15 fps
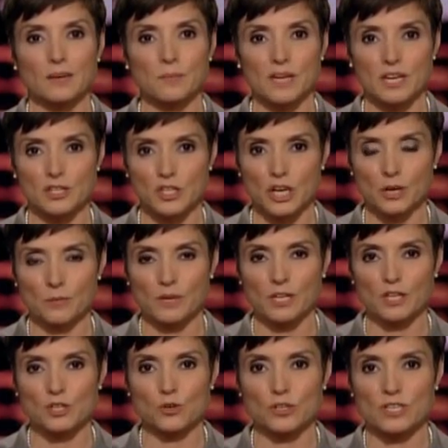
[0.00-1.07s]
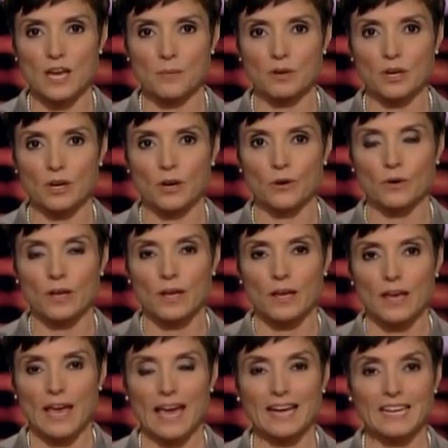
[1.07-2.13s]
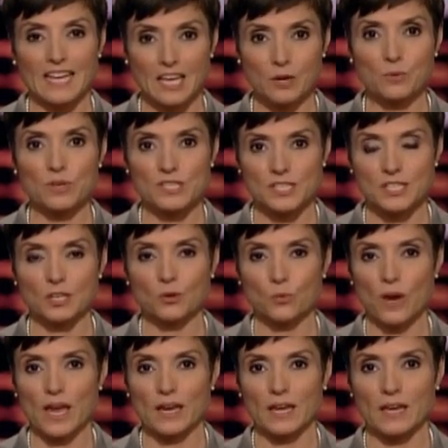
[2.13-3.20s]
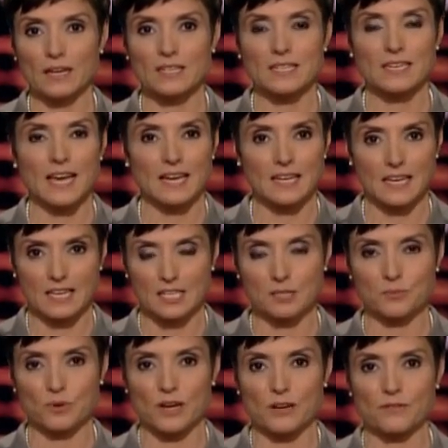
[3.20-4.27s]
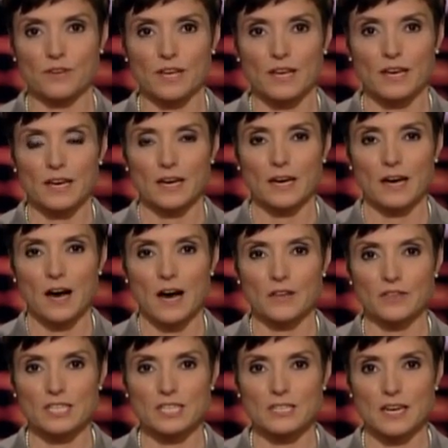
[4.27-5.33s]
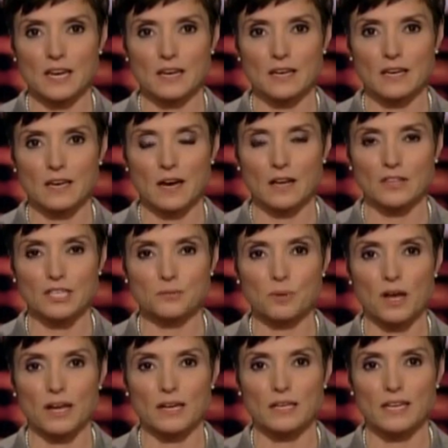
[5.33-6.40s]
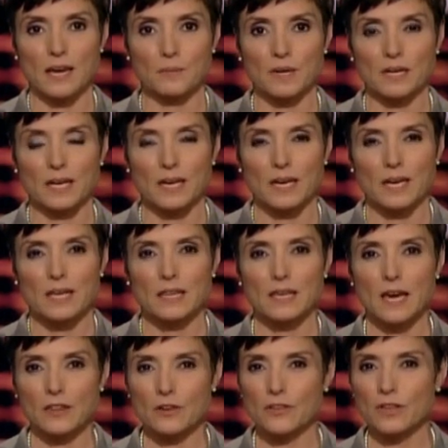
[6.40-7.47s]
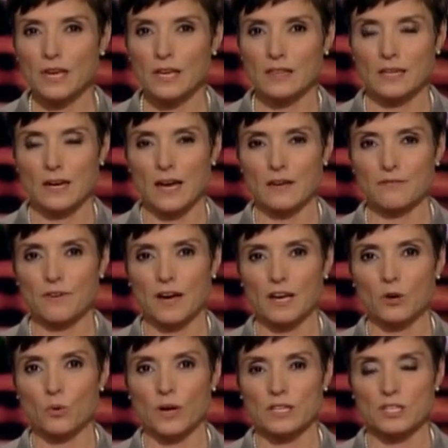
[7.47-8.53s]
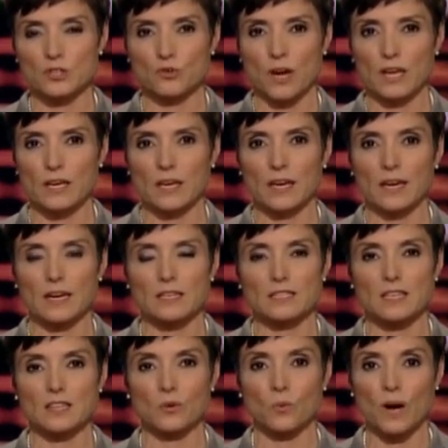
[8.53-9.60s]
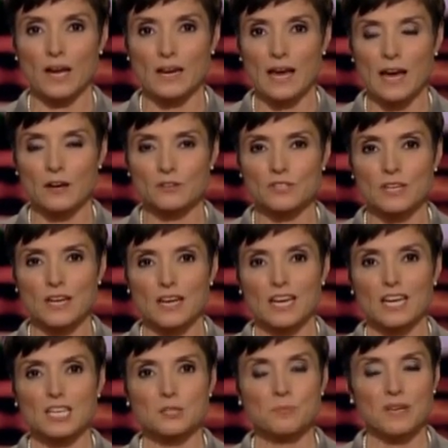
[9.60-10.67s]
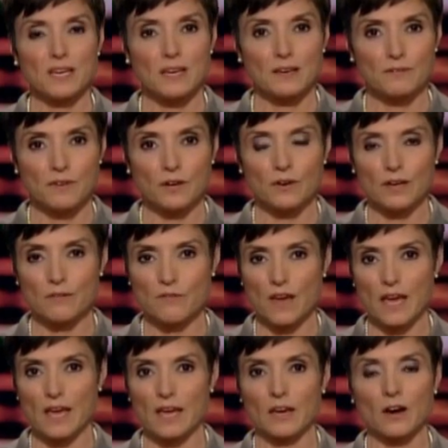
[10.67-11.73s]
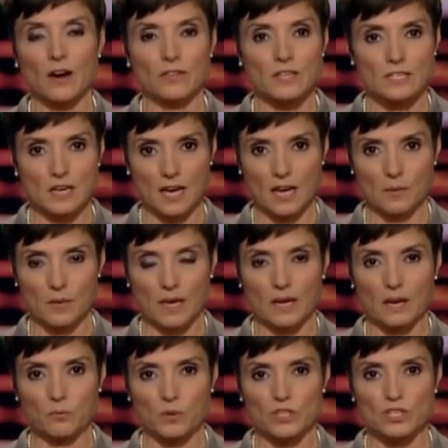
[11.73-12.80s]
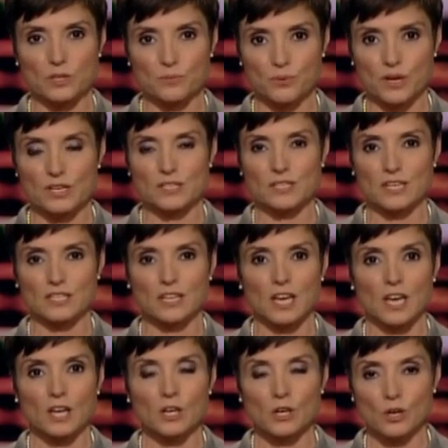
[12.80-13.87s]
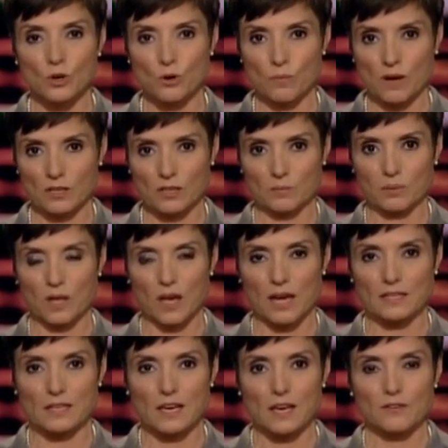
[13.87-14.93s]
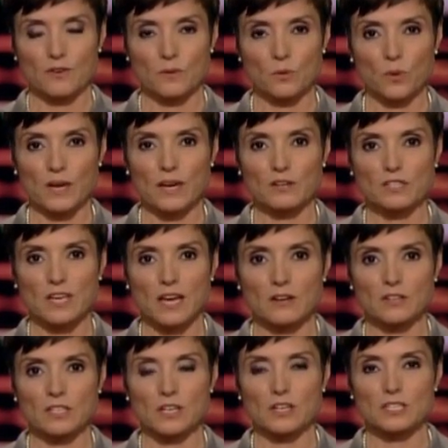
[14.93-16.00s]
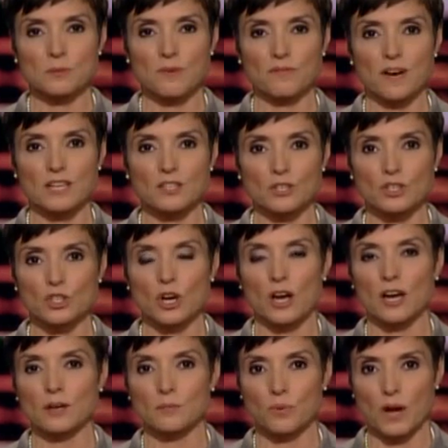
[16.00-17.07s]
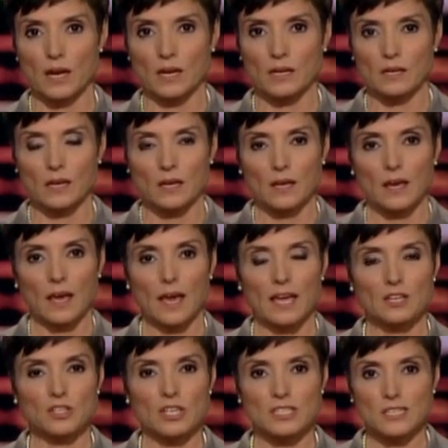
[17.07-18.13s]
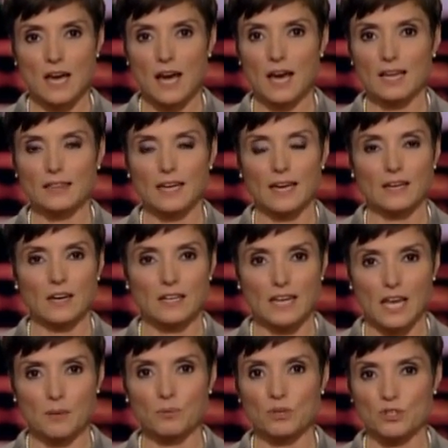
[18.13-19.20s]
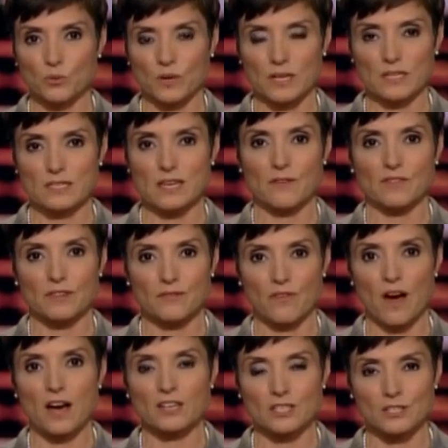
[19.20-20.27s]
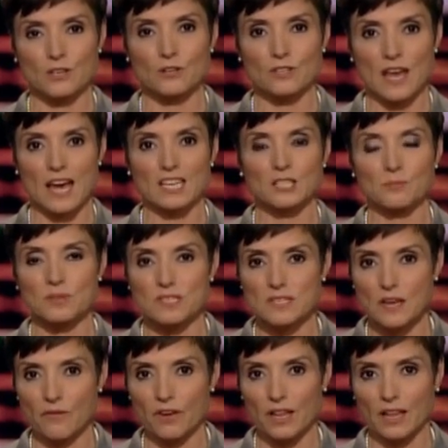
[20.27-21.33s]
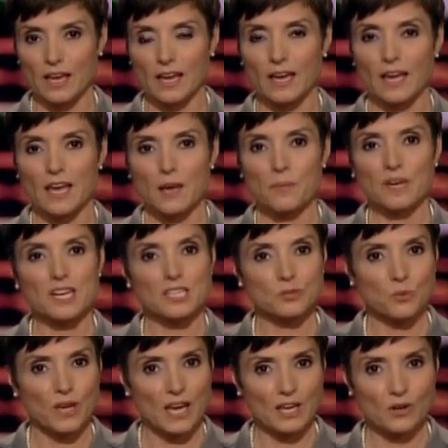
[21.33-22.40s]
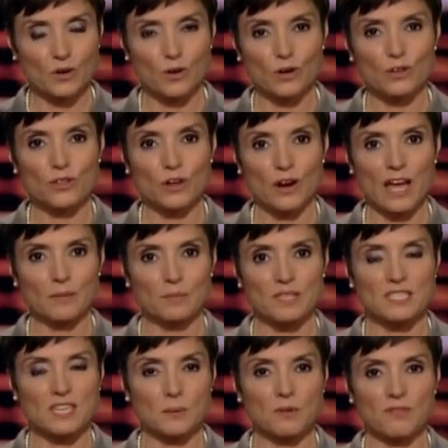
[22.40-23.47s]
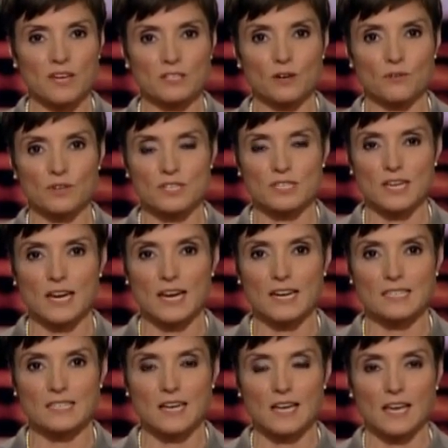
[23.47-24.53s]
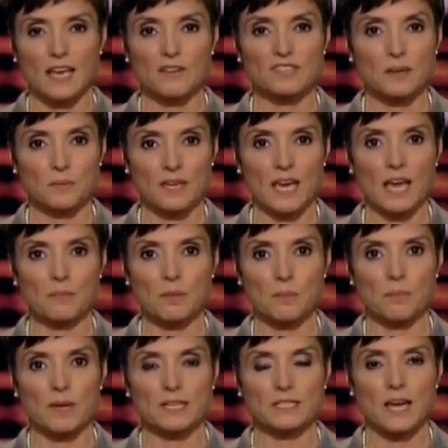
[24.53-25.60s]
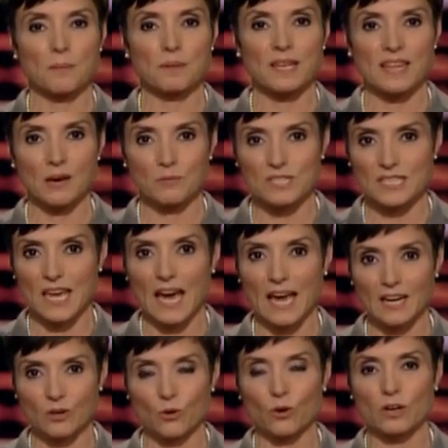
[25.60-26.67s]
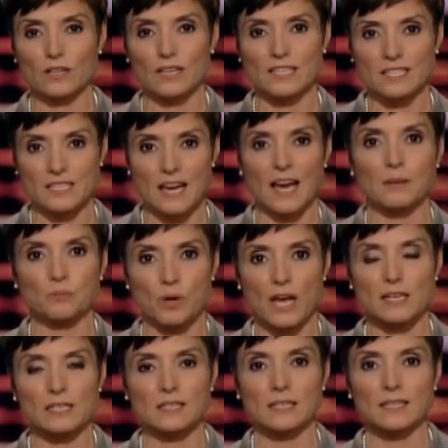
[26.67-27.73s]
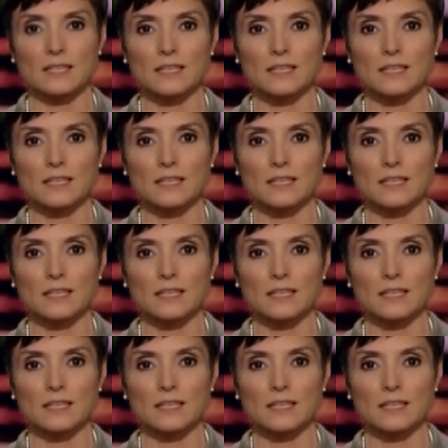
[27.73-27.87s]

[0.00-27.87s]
uh, committee chairman a short time ago, and he was still waiting to get his brief uh, on this uh, on this plot in Yemen. The other thing that I find quite striking is that the White House is being very vague on the timing at which the president knew about the plot from the White House counterterrorism advisor John Brennan. And just to highlight, on April 27th, Fox News asked specifically because we had heard there had been some event overseas if something had been picked up, and that was categorically denied Bret.